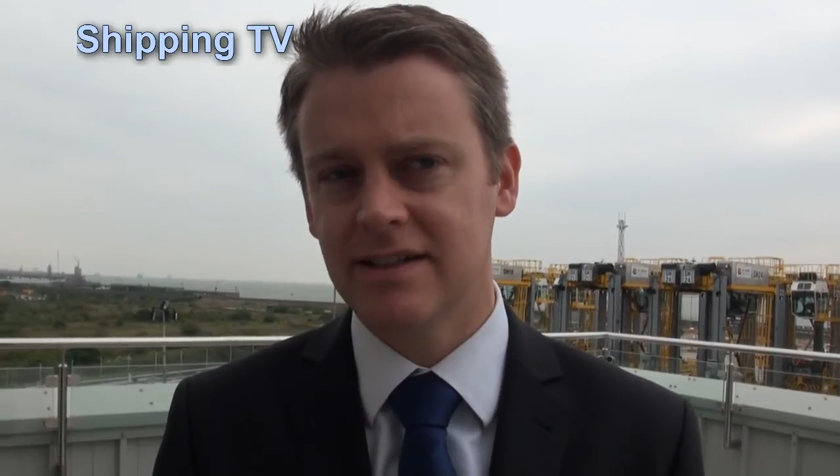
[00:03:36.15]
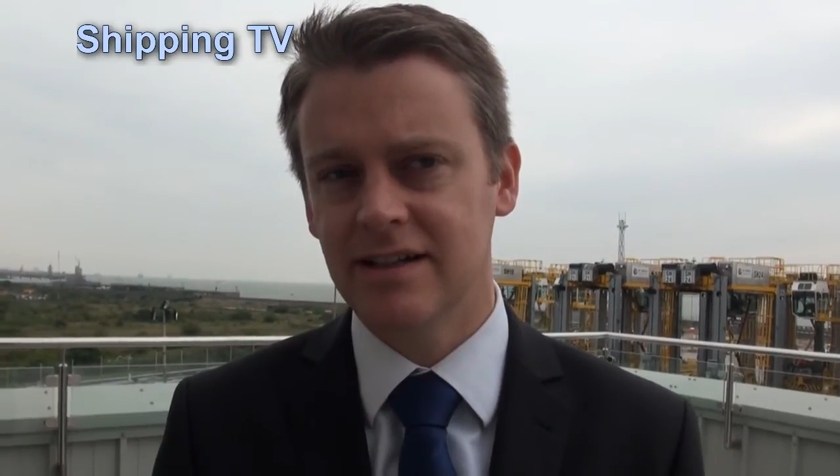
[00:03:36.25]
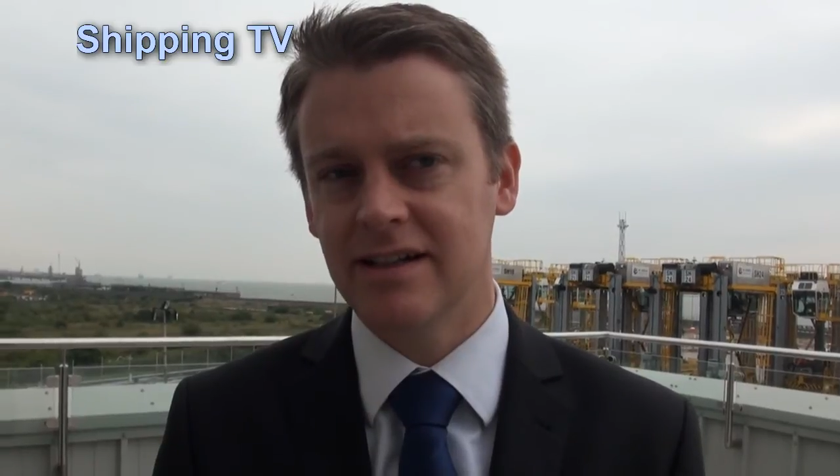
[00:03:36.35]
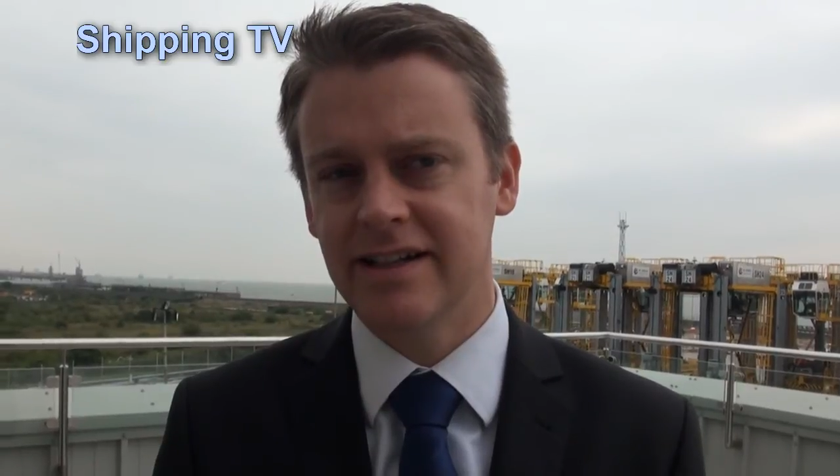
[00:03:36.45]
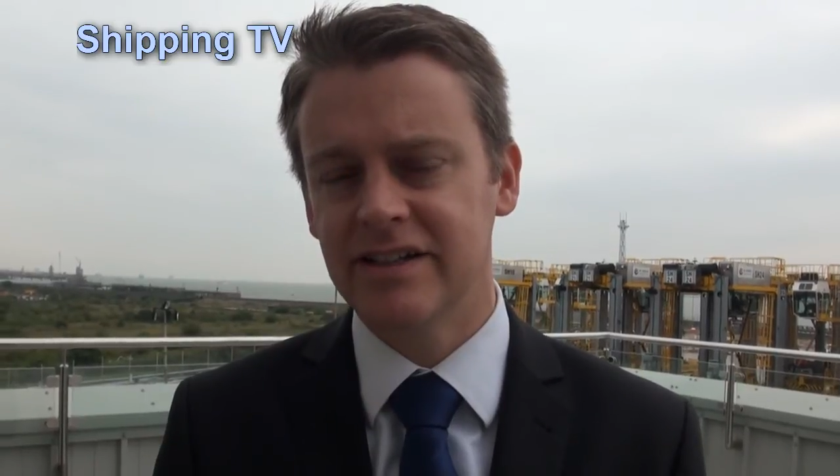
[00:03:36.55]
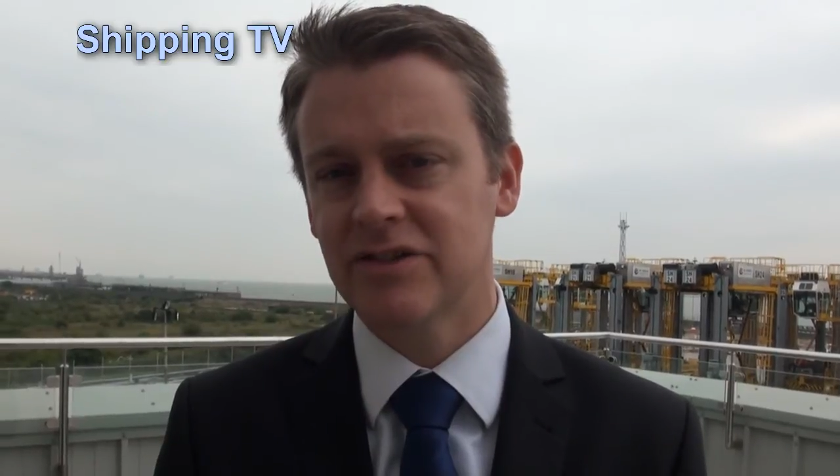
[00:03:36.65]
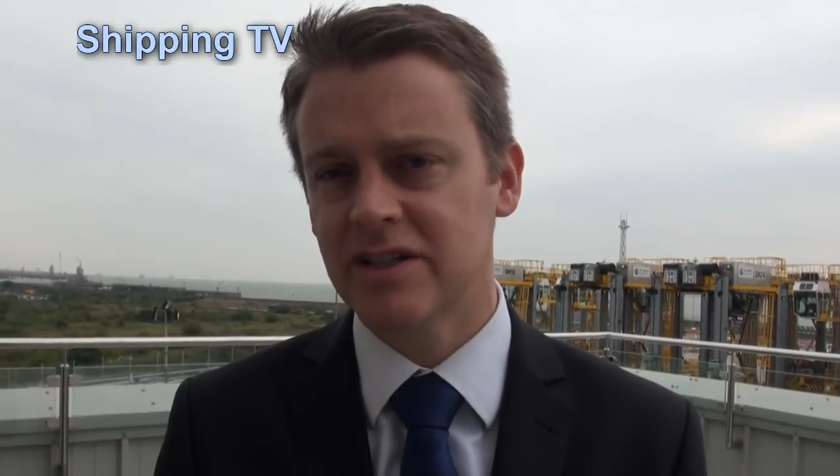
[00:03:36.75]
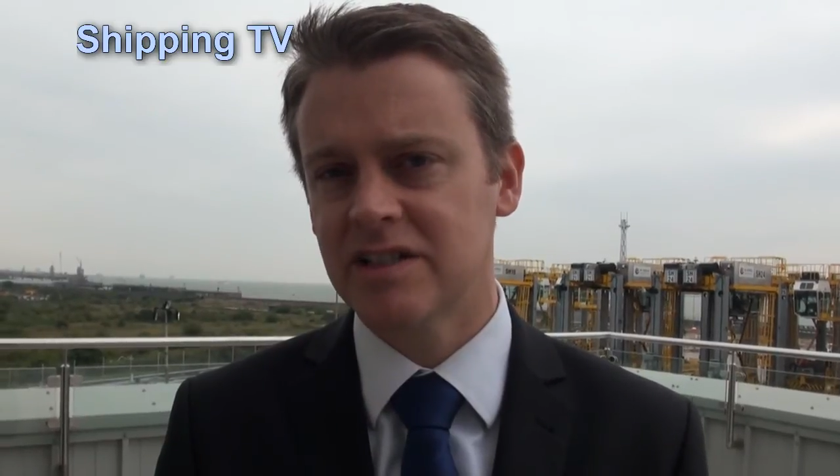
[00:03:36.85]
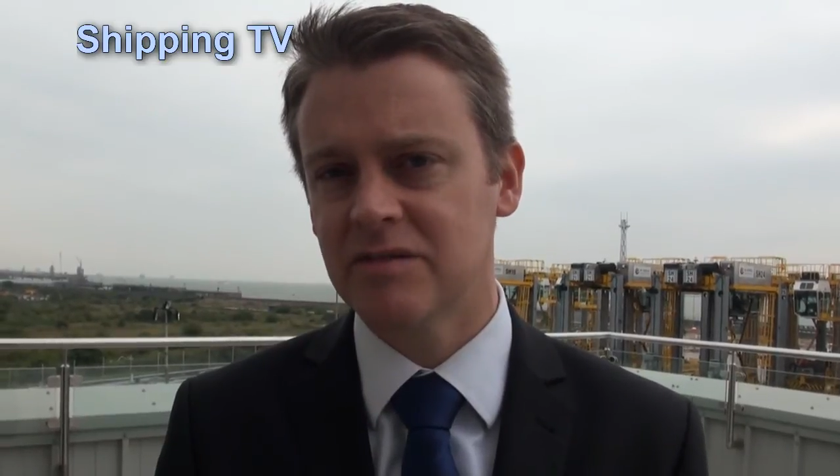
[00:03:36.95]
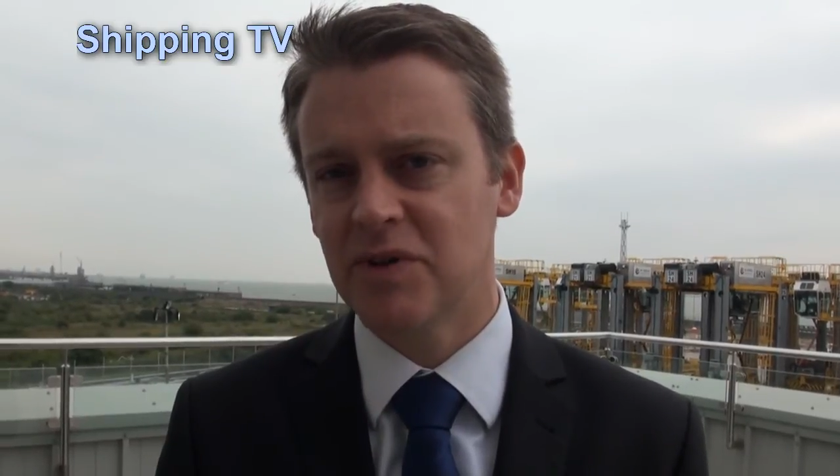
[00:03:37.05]
an
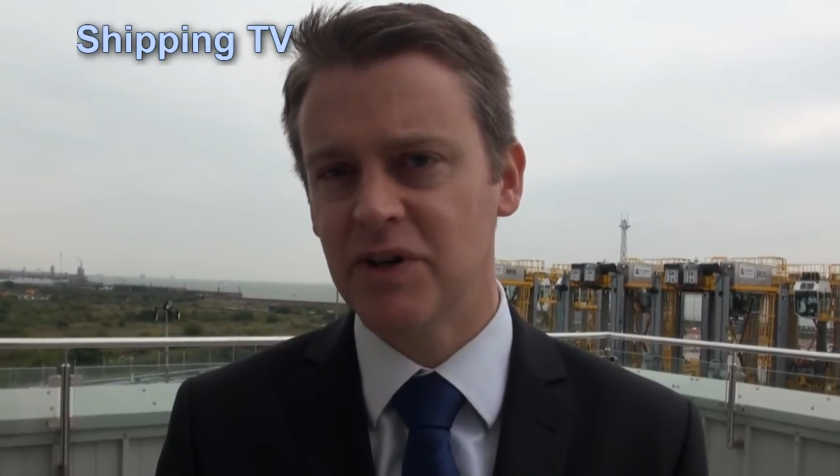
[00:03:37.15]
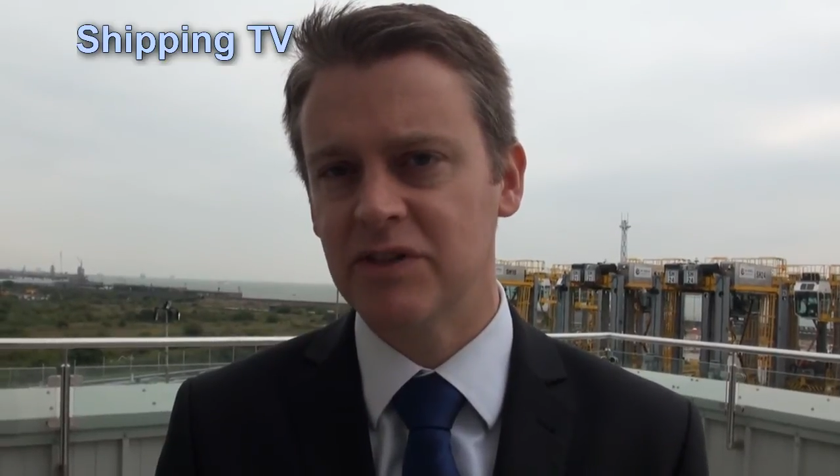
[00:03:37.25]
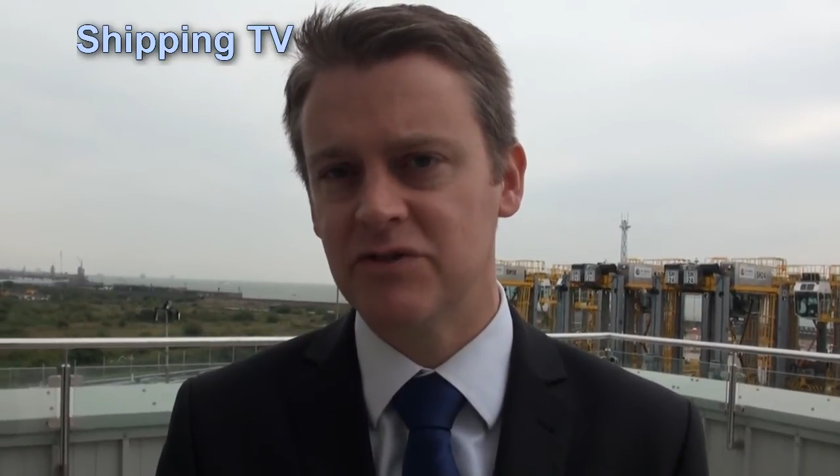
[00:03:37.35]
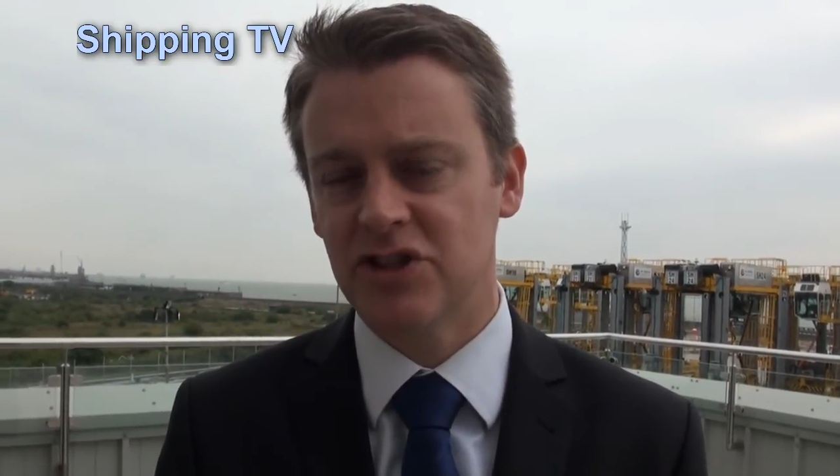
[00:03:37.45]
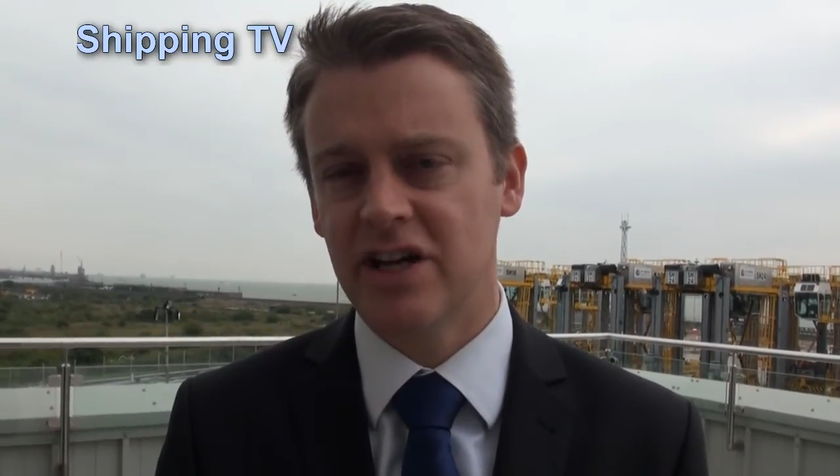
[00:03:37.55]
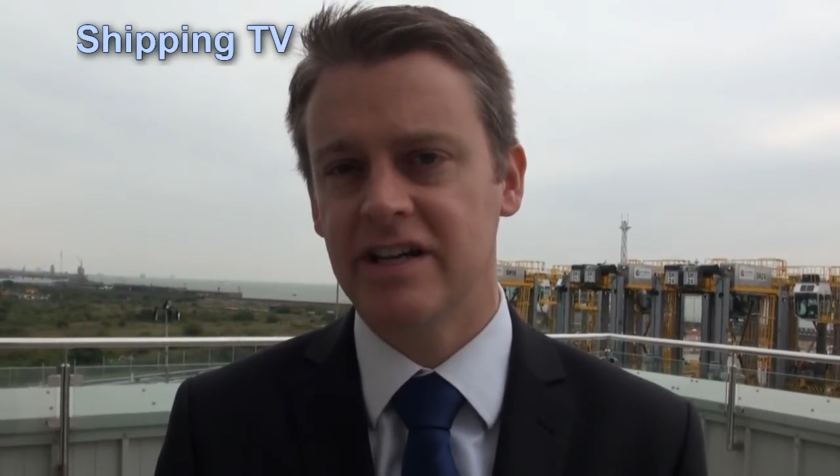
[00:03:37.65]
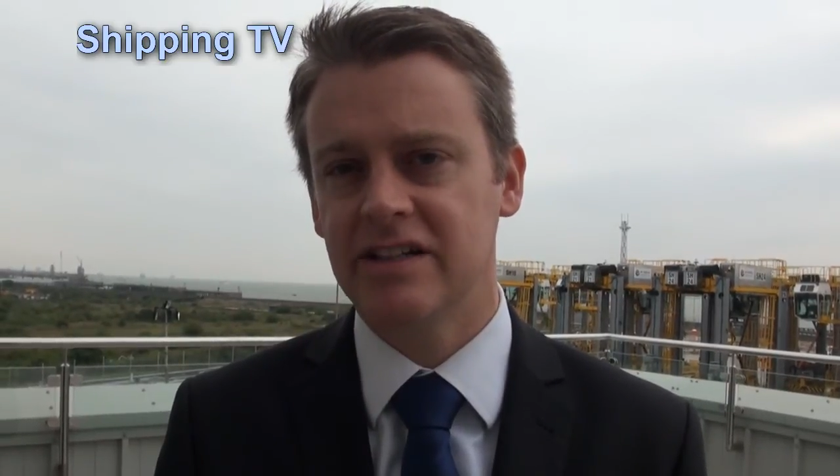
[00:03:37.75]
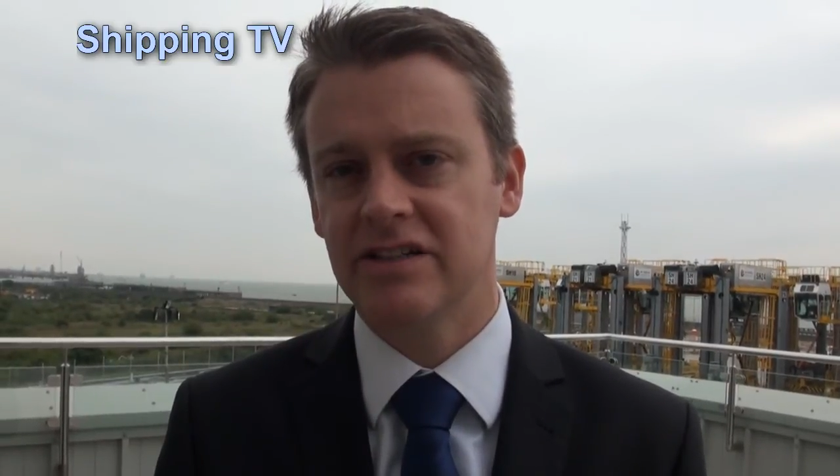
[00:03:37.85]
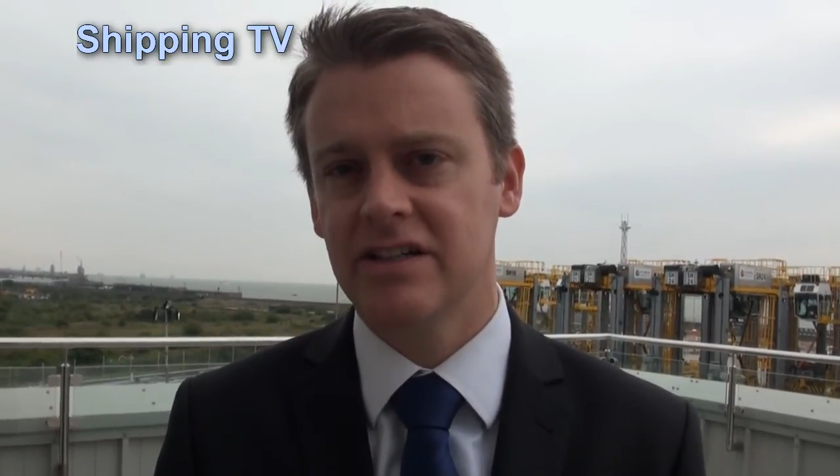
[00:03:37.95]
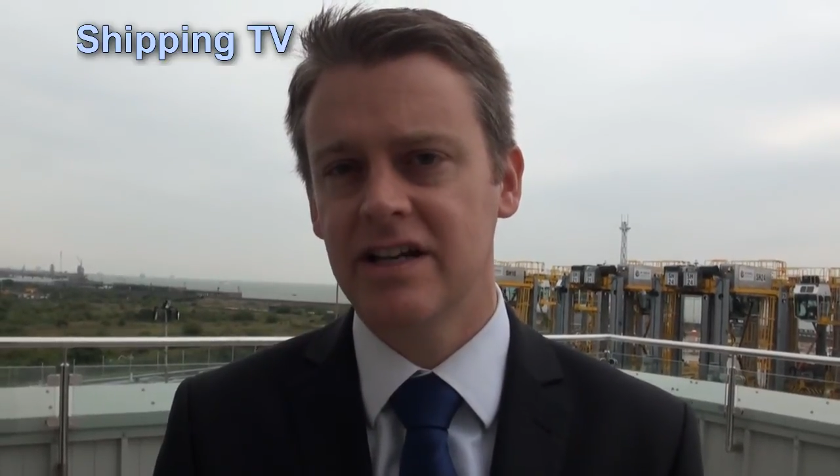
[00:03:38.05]
interesting period of
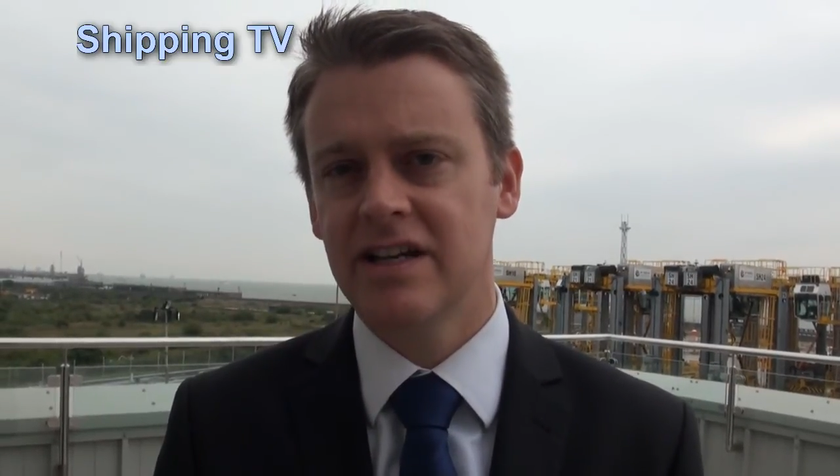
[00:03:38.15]
change.